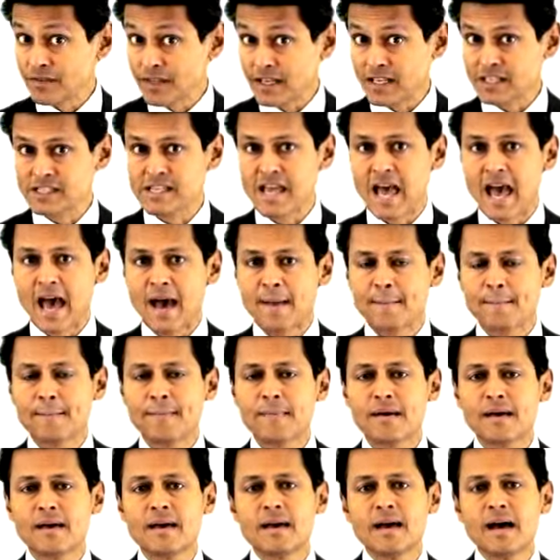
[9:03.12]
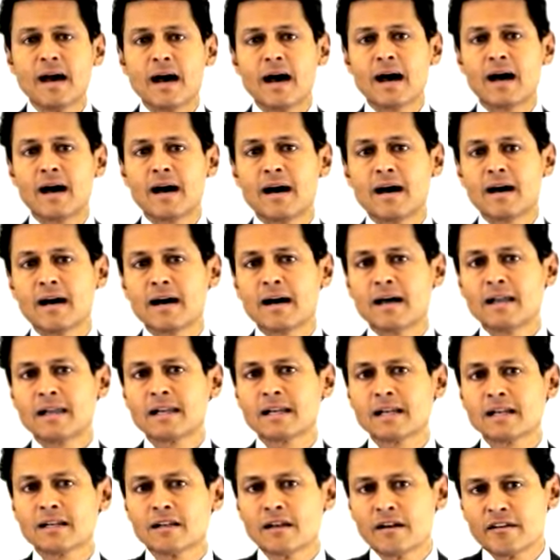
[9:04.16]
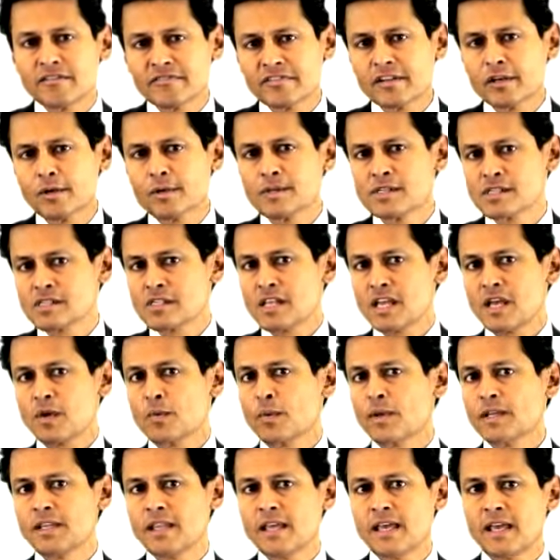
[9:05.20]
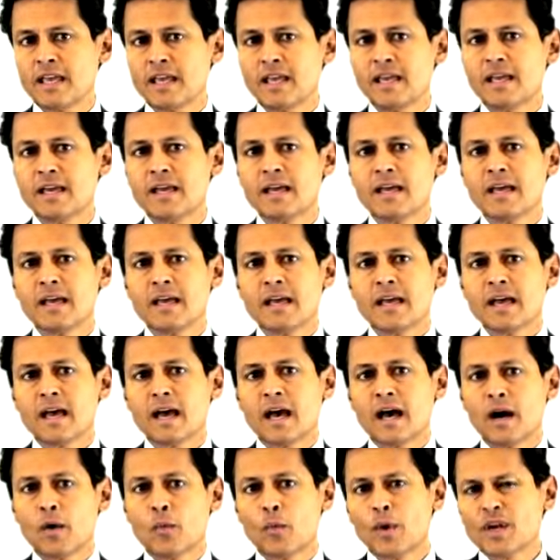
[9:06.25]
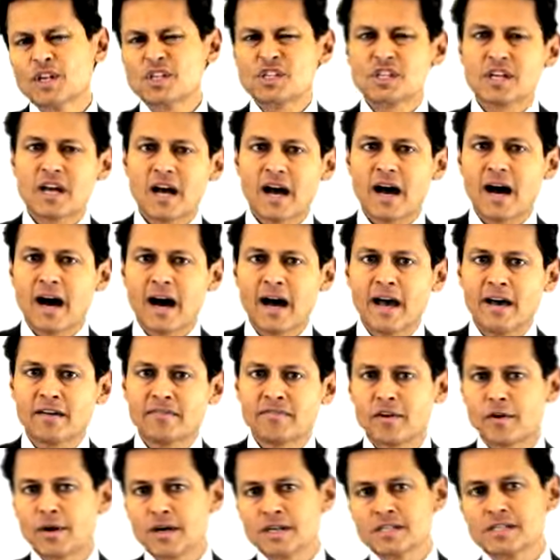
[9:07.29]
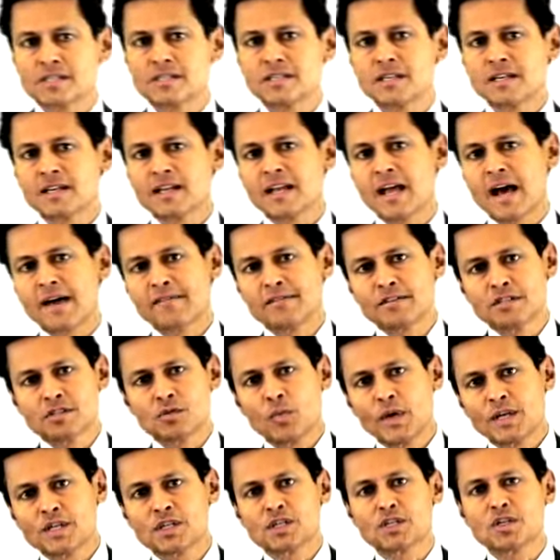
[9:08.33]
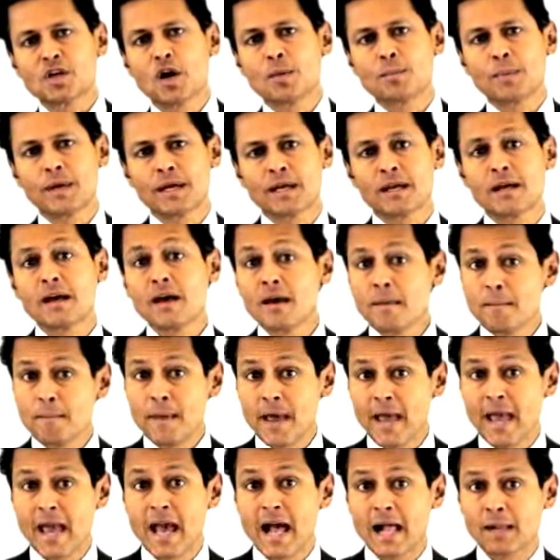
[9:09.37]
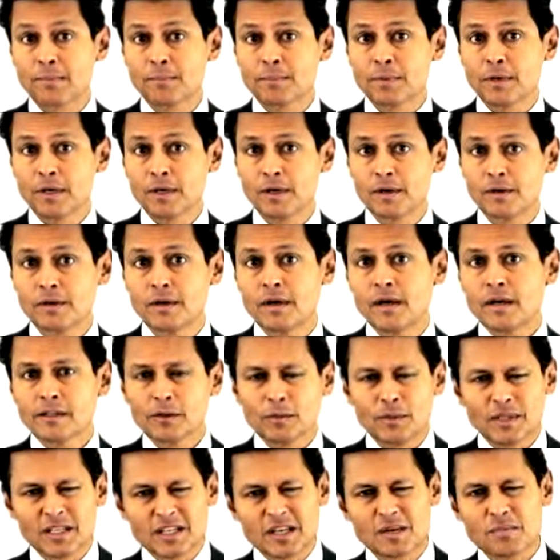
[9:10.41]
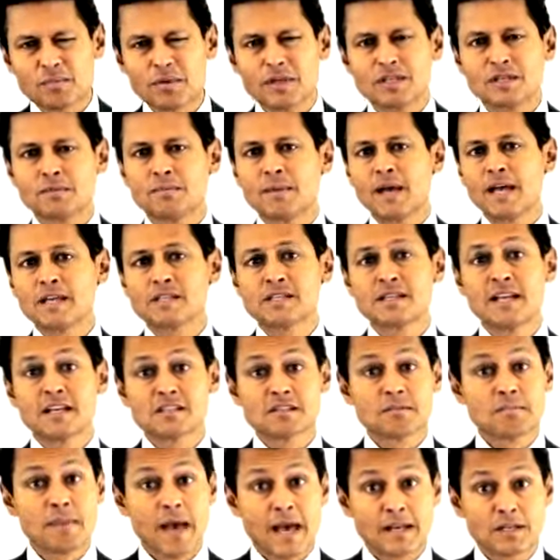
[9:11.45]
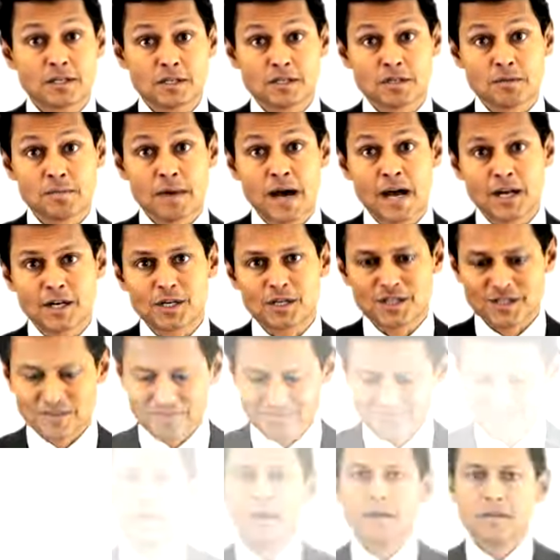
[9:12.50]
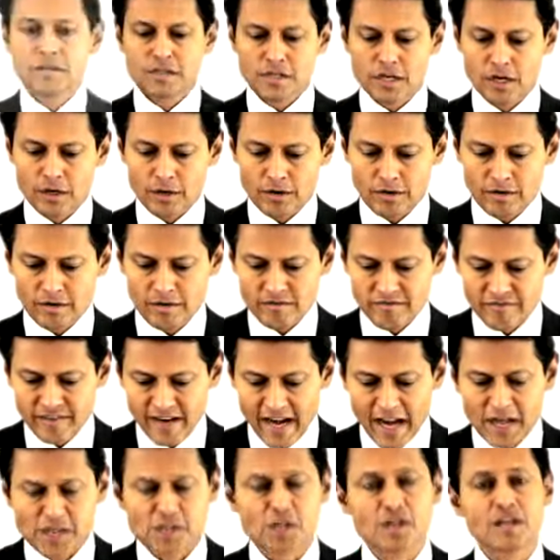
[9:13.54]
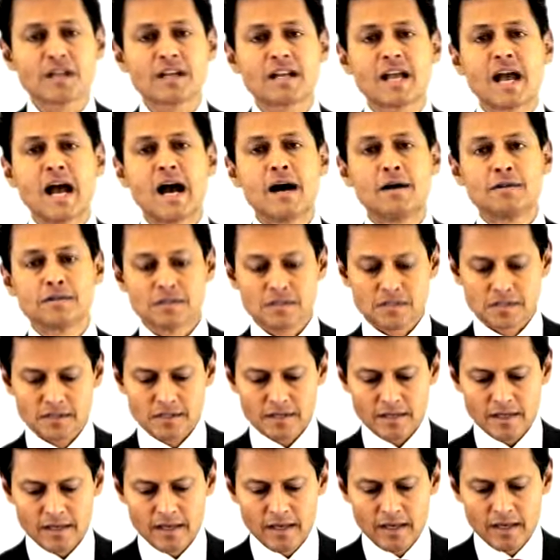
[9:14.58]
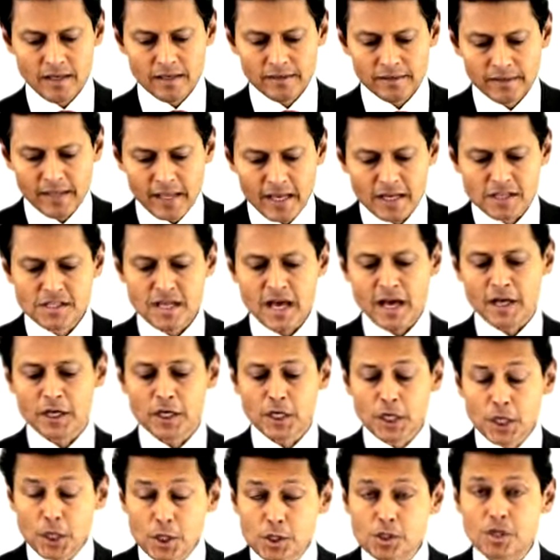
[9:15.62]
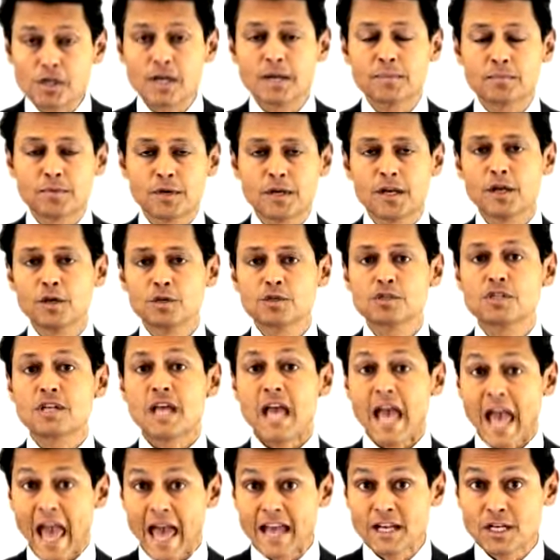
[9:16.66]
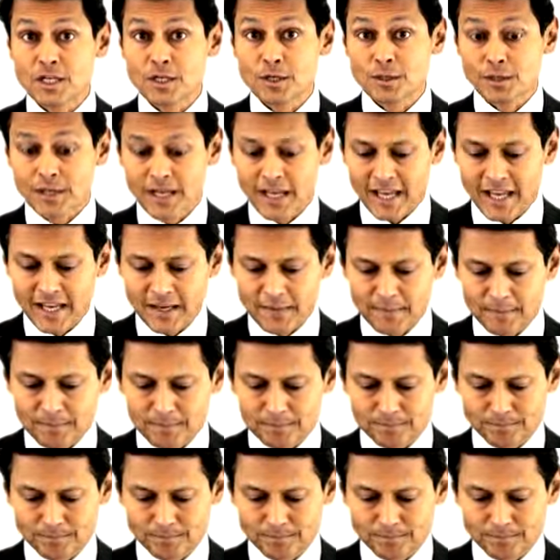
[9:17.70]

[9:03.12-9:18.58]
of the exam, a little fluency with the which IFRS covers which topic may help you. But with a computer base, it doesn't matter so much. So, financial accounts. These are usually produced annually,